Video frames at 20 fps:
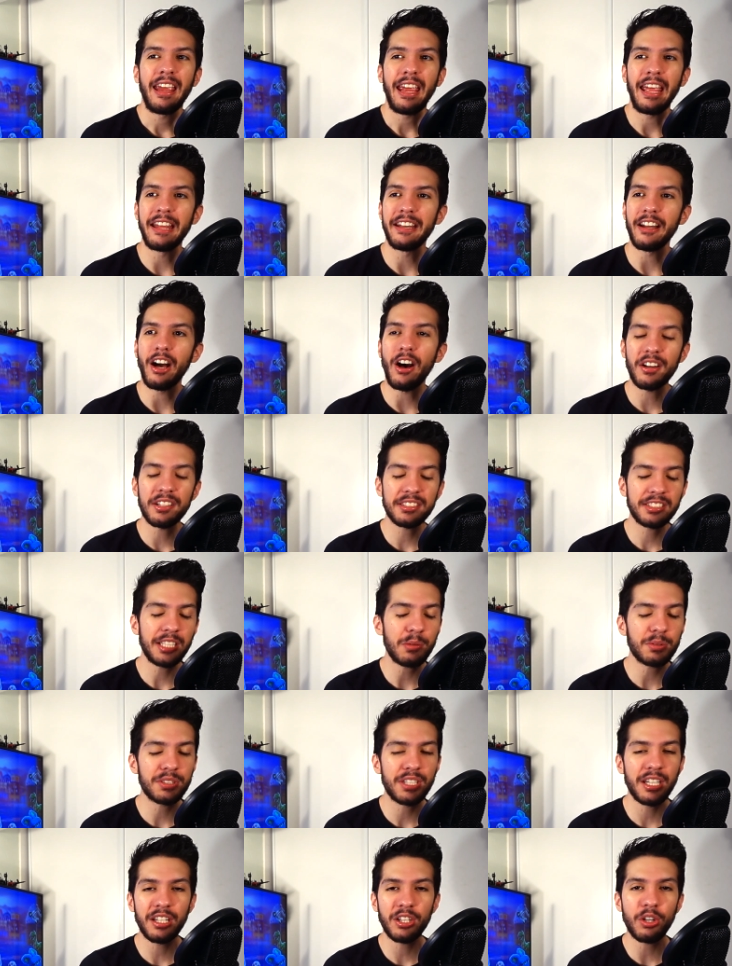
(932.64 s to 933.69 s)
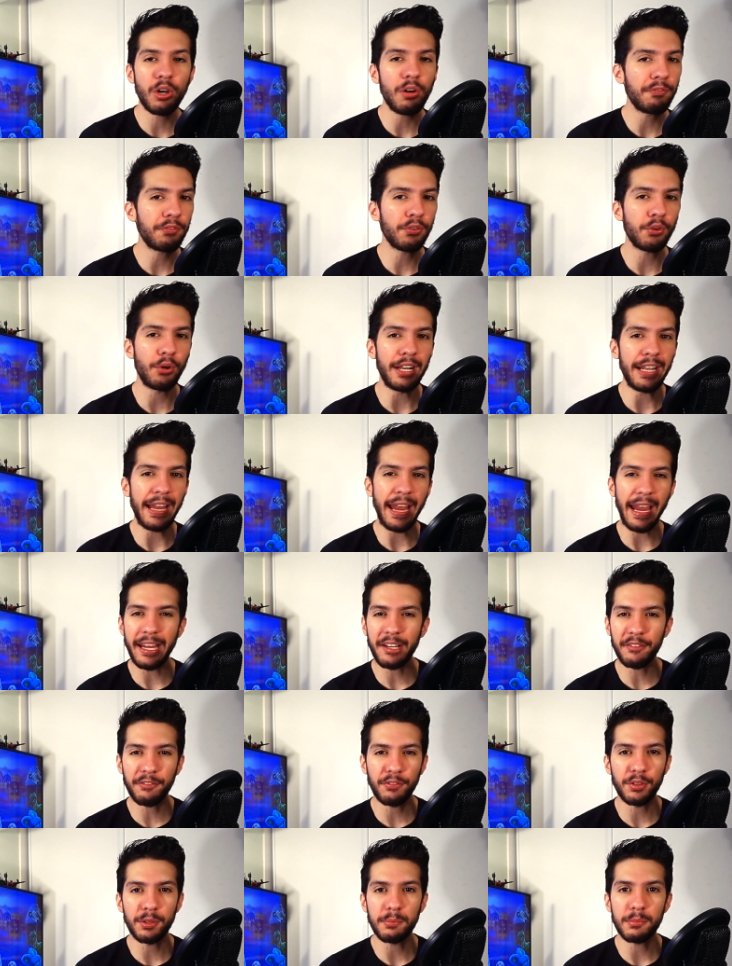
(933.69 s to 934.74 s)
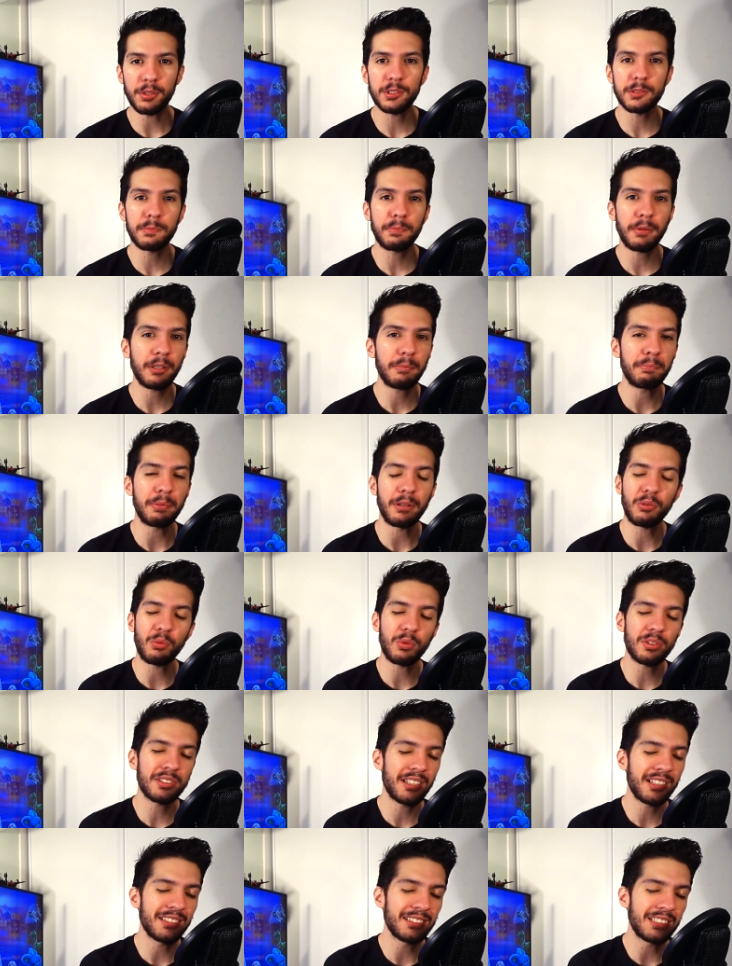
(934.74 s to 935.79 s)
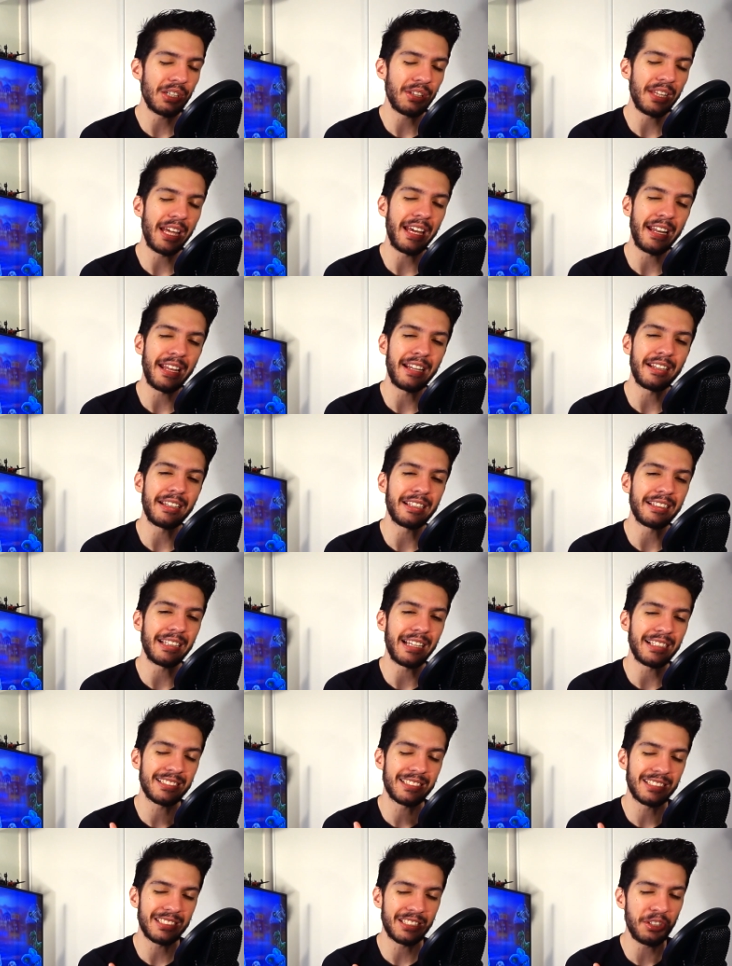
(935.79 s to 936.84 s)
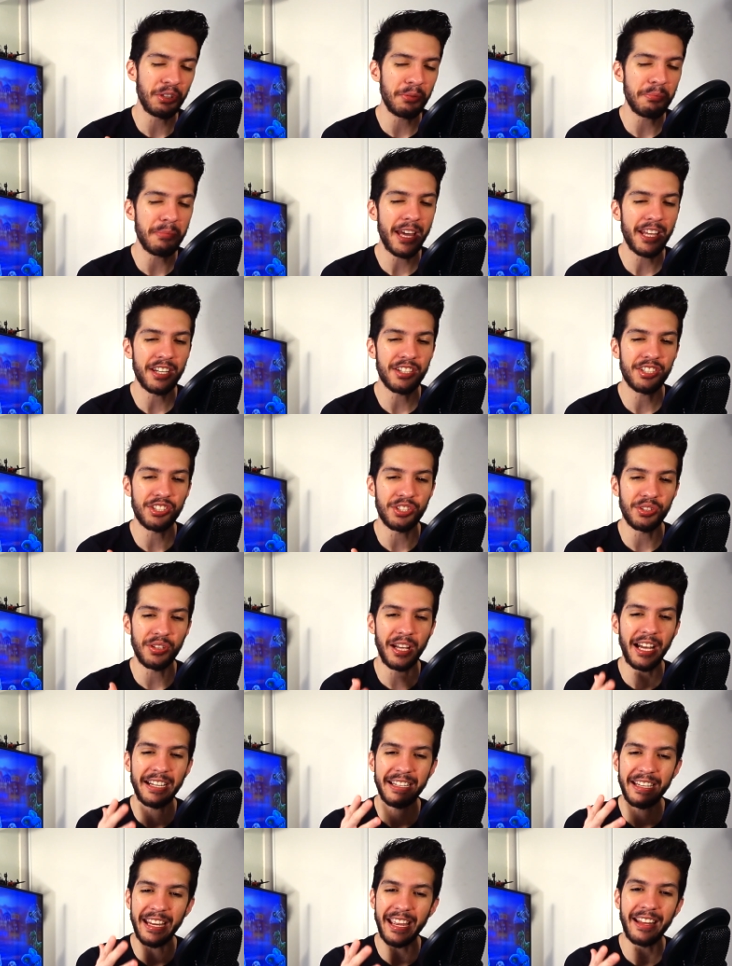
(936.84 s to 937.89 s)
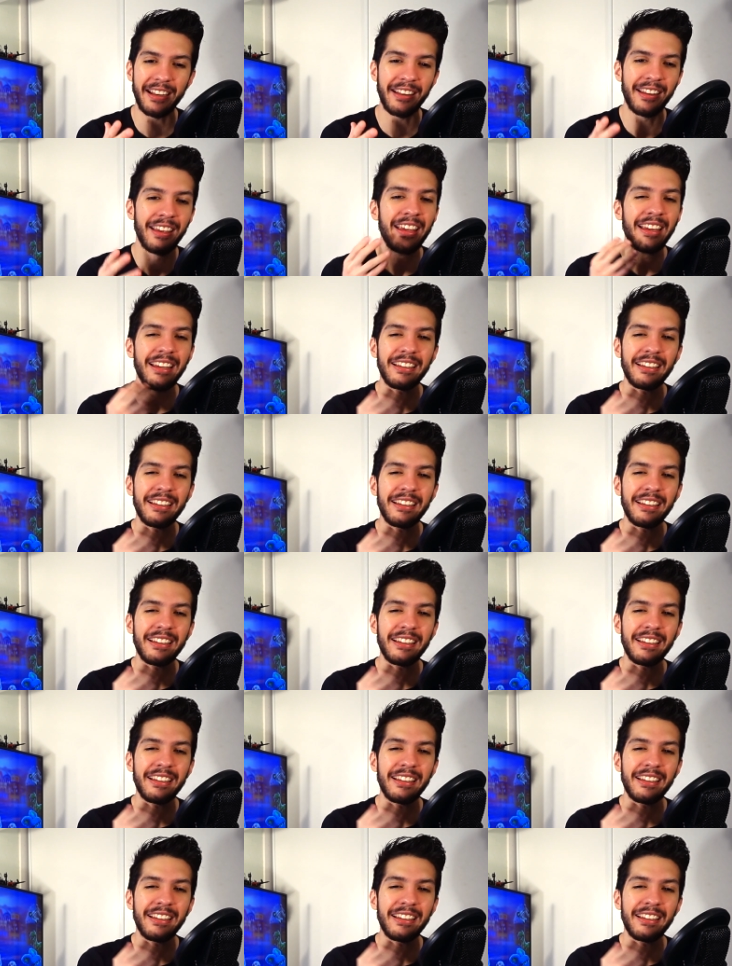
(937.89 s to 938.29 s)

And honestly, I was going to go for an eight for the most part, but it wasn't until that ending that still managed to, again,